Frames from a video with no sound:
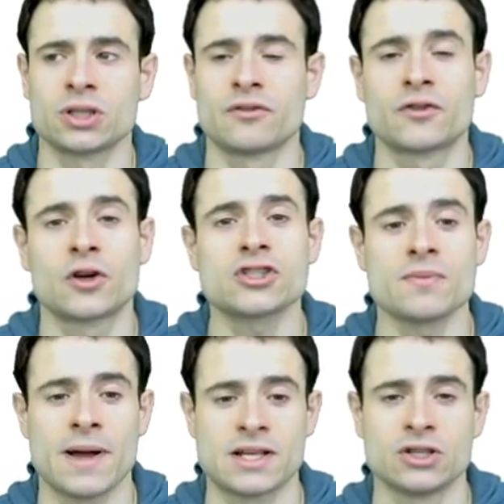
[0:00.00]
of
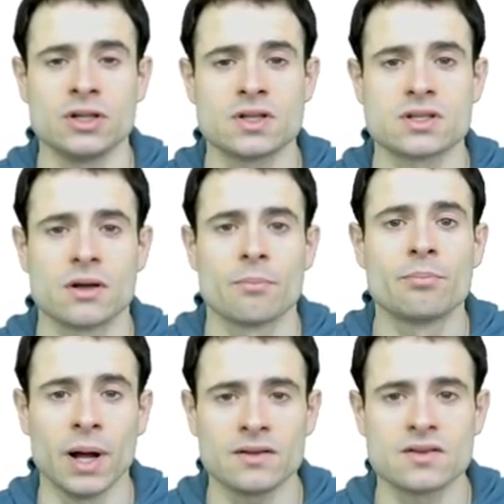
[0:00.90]
customized goods,
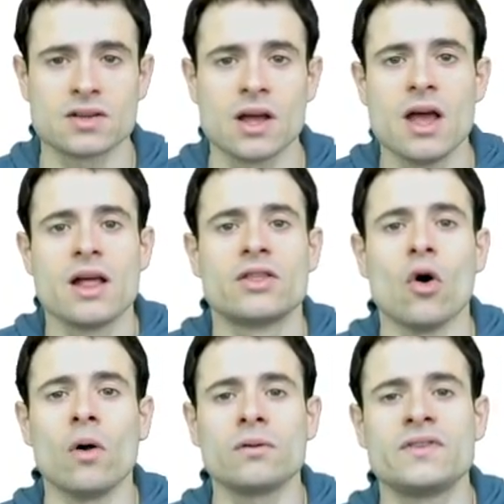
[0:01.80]
but
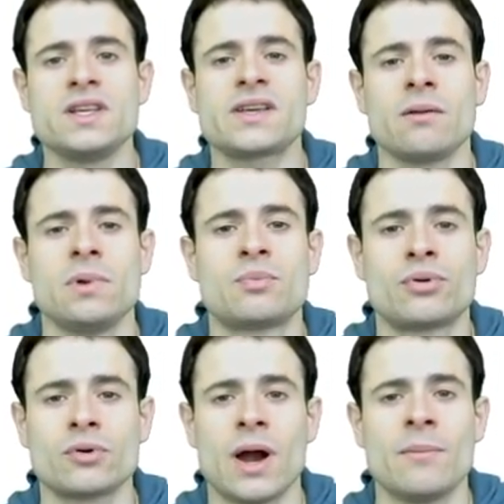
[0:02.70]
all of these can be
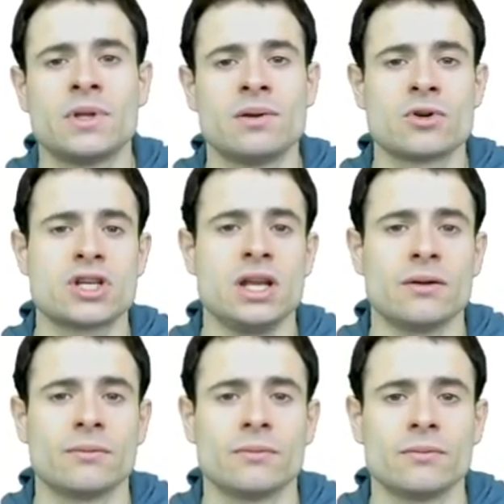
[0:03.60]
programmed in a machine.
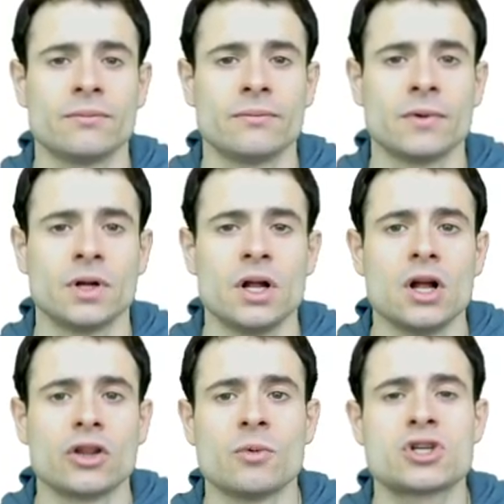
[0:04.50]

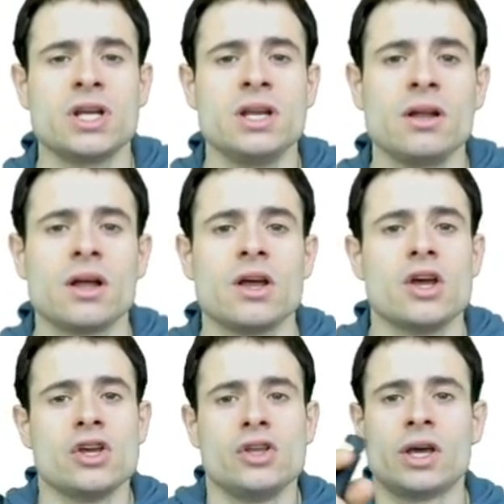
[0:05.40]
The machine,
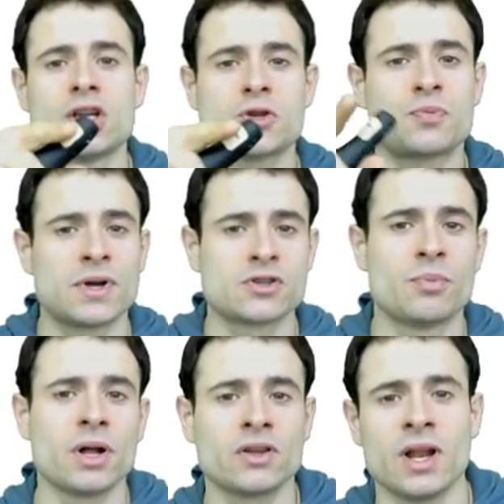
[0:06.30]
you can just press a
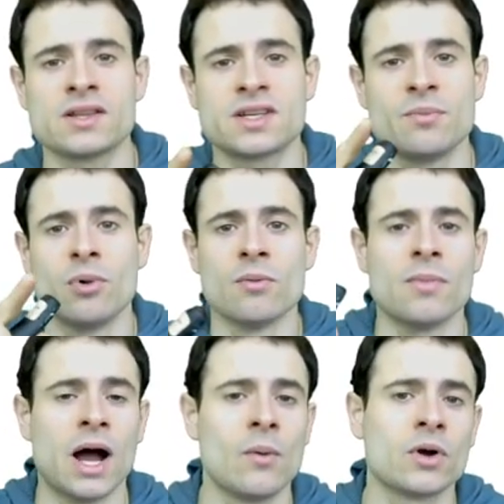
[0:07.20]
button and say, boom,
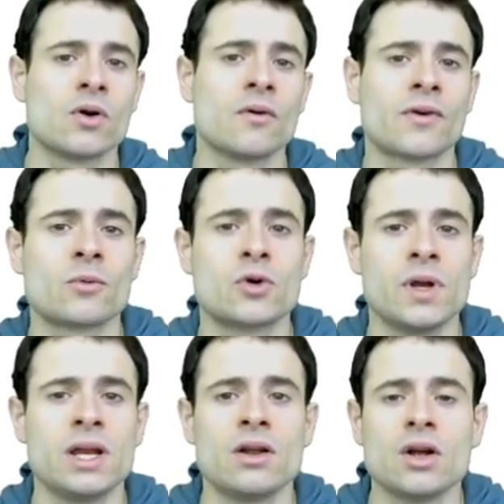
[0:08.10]
I want to go from
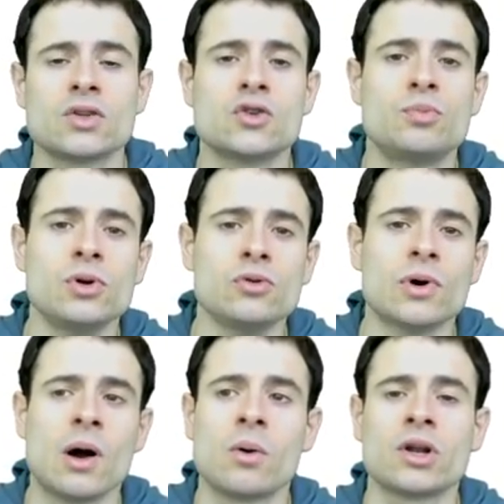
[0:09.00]
green to blue.
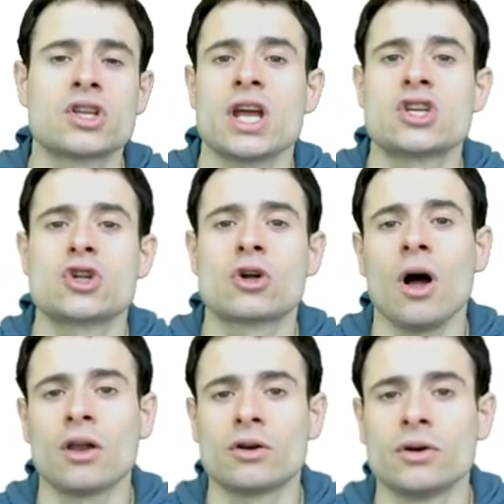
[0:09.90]
I want to change the
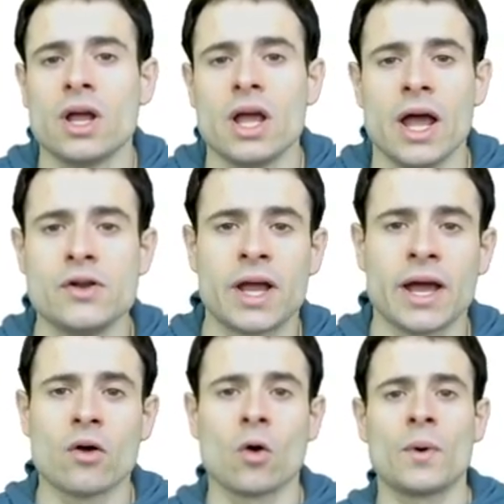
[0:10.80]
color. And you can
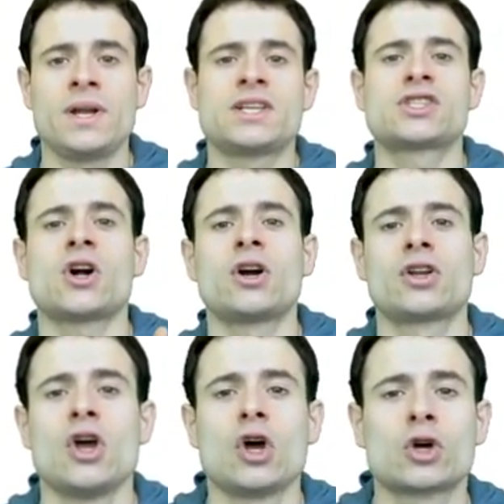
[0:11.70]
already start
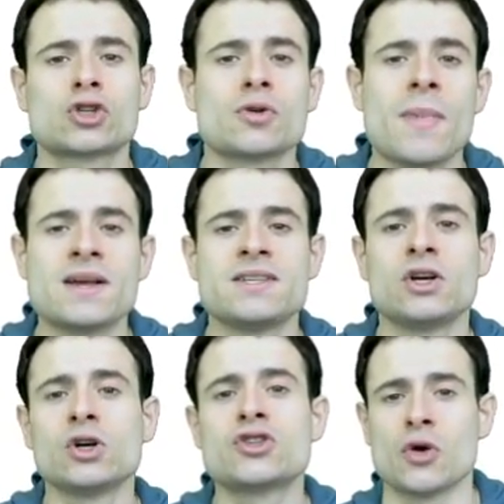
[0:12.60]
customizing
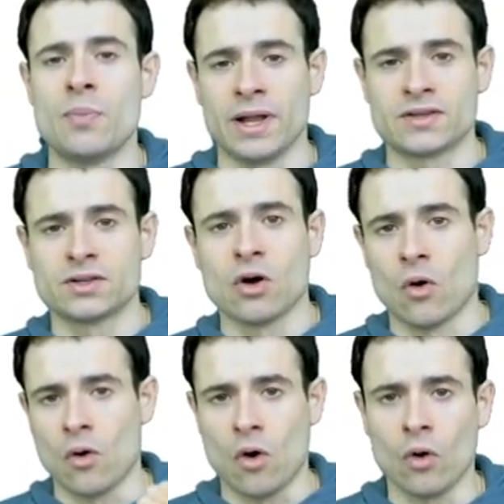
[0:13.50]
goods a bit.
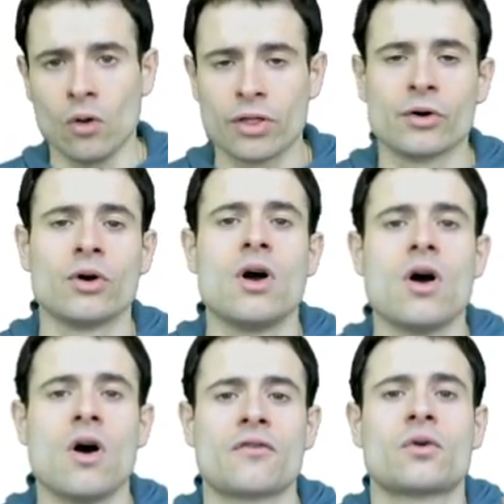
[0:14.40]
Although,
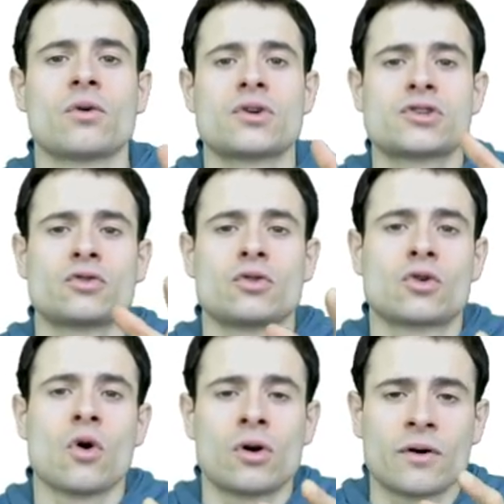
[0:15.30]
of course, the
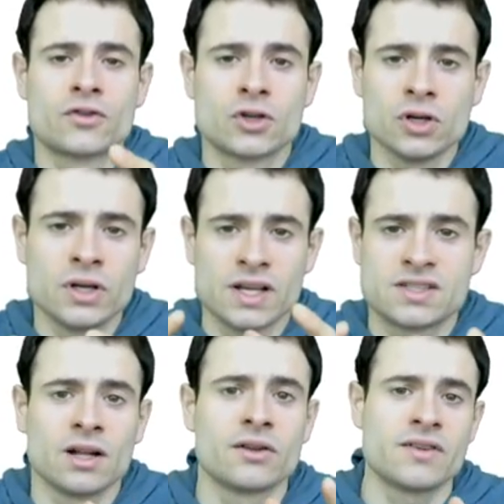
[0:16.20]
core of the good is
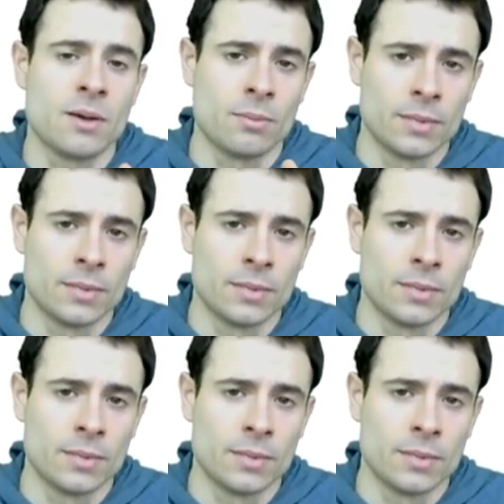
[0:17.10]
still the same.